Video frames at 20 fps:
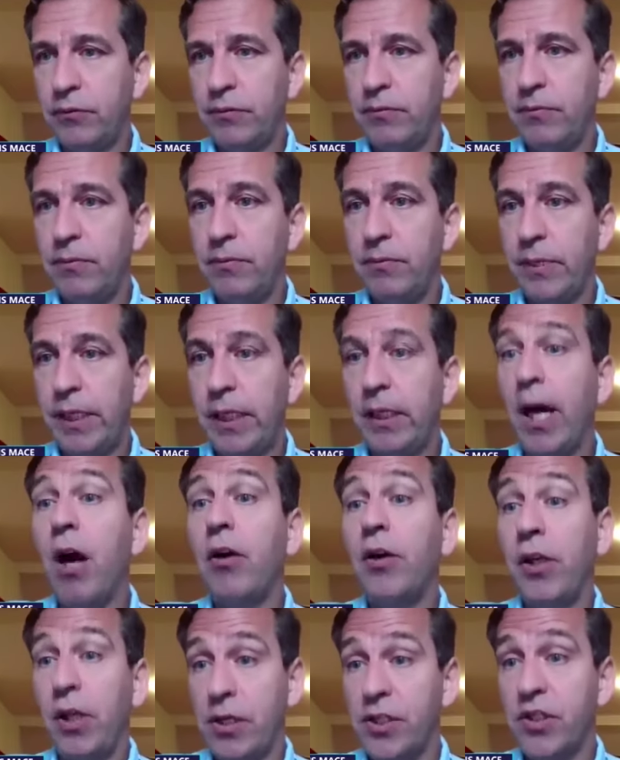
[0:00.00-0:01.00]
from, and
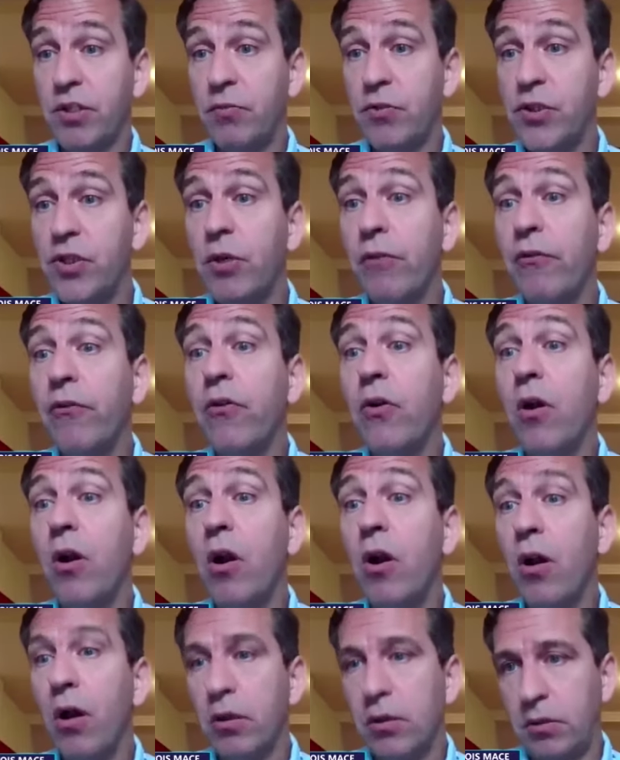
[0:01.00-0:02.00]
our customers suffer
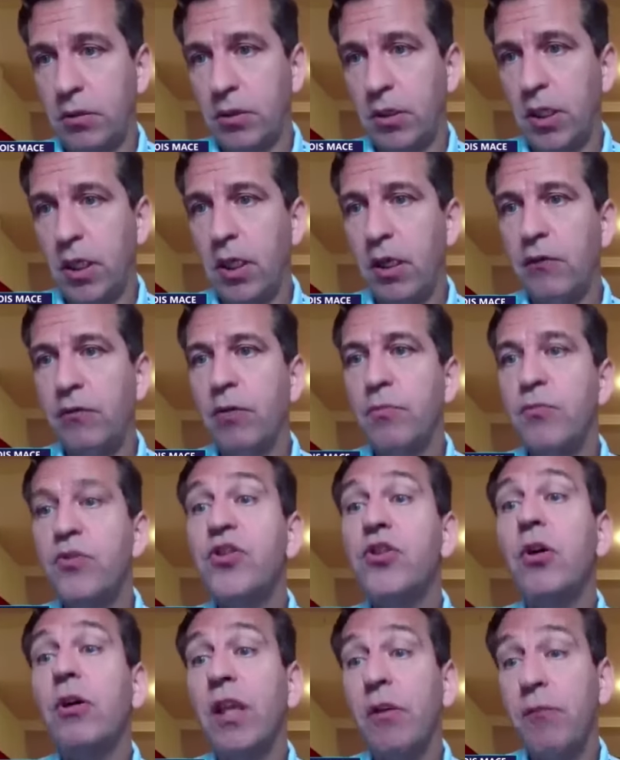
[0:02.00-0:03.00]
a lot from
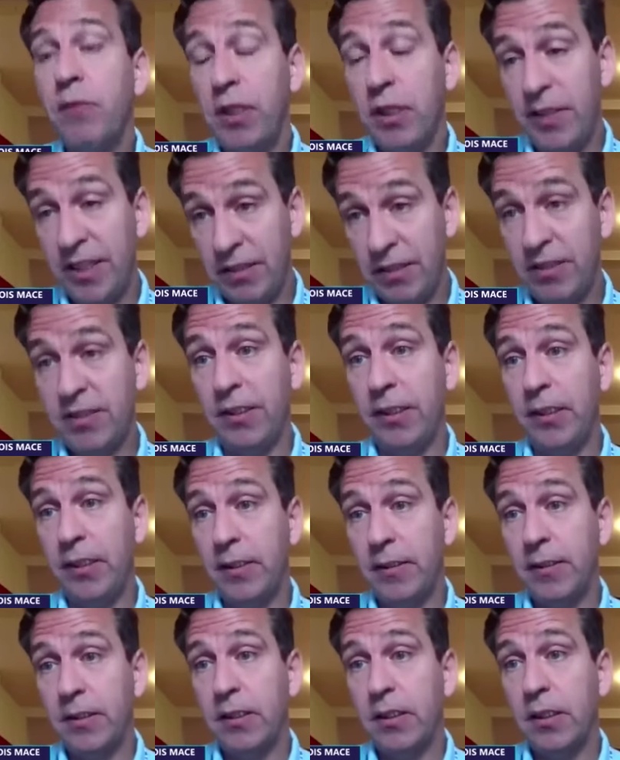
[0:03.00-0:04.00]

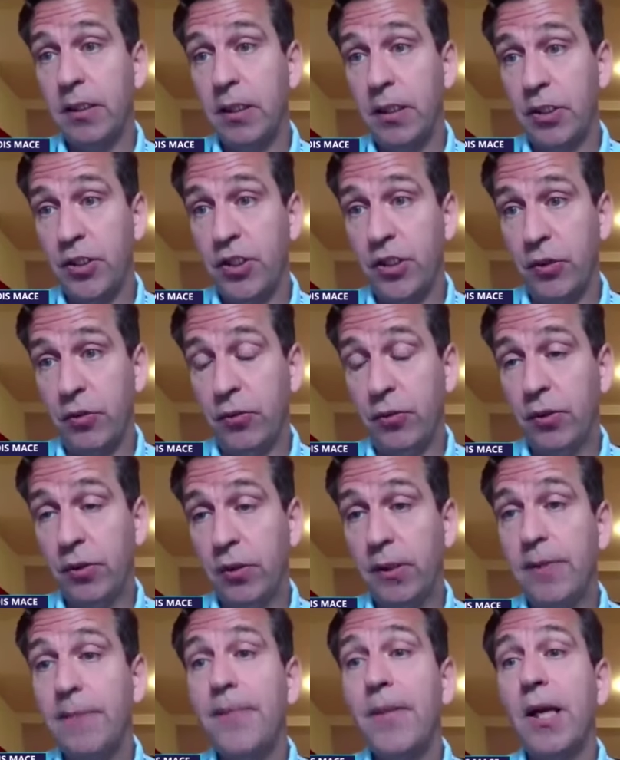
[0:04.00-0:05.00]
stockability issue
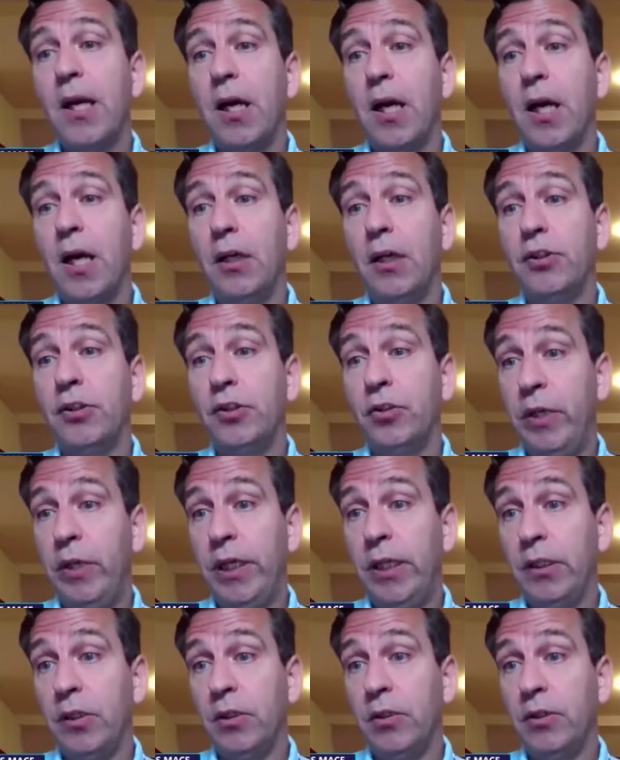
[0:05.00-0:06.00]
uh,
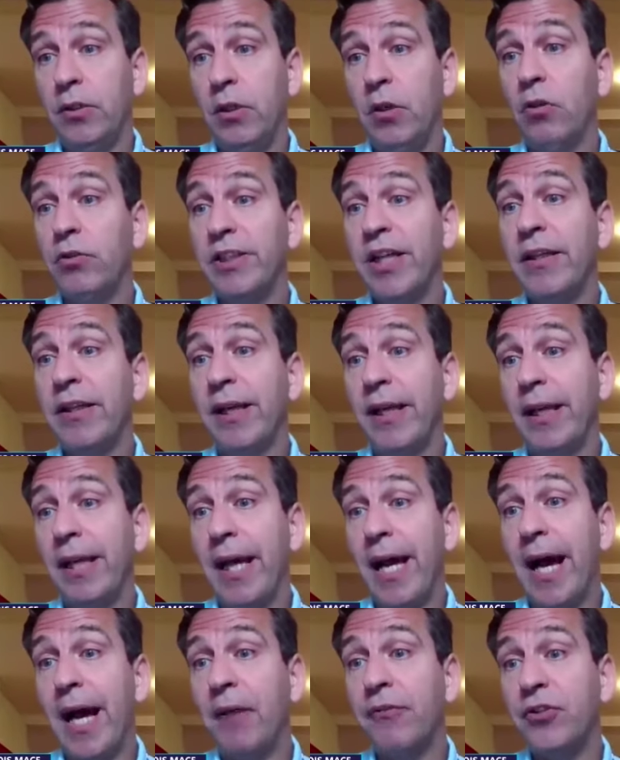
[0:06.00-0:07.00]
during the, the lockdown
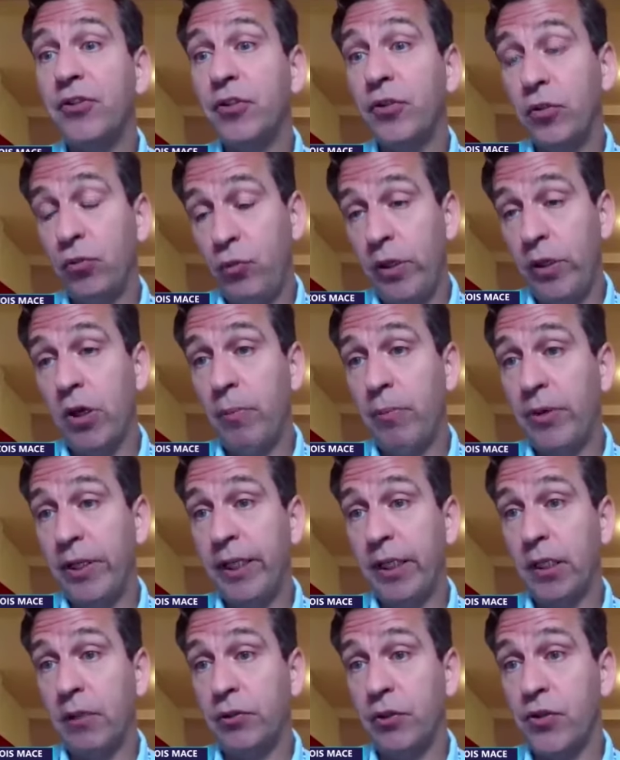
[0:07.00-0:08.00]
and after the
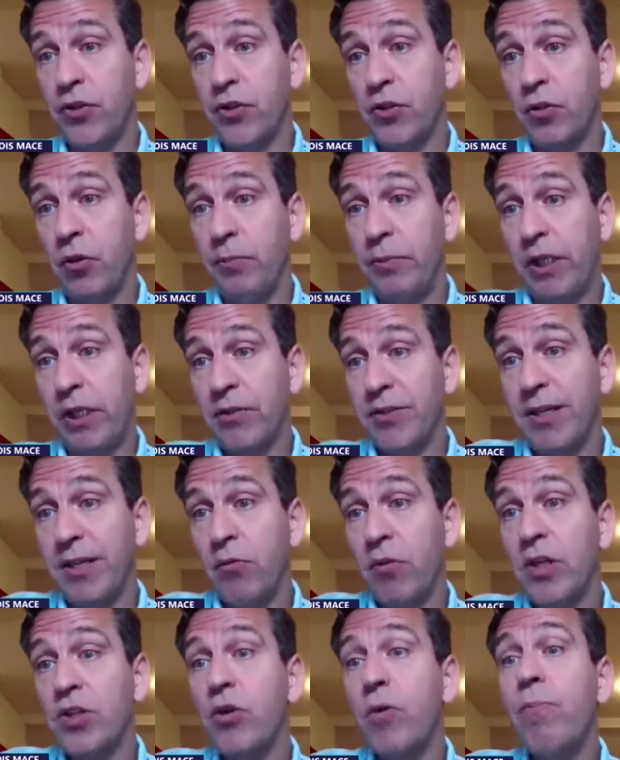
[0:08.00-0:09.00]
reopening of the store because there
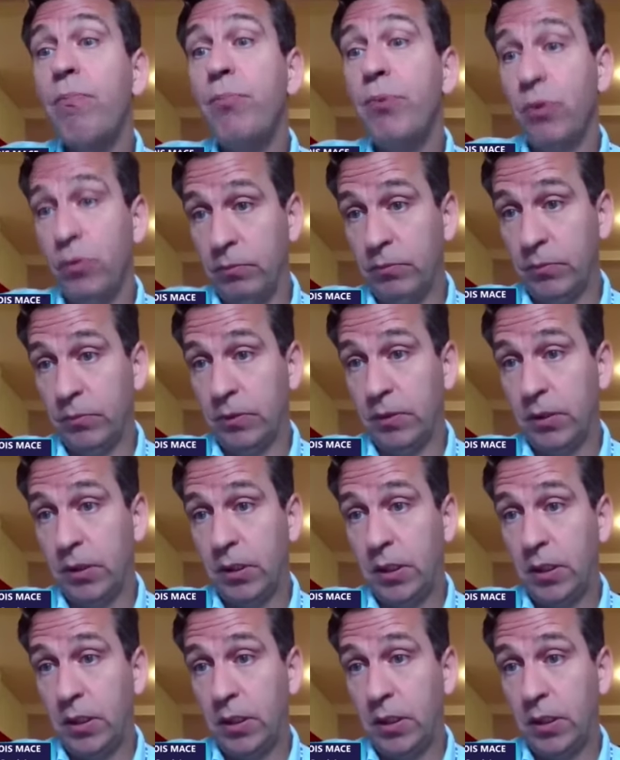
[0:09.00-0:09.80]
was a boom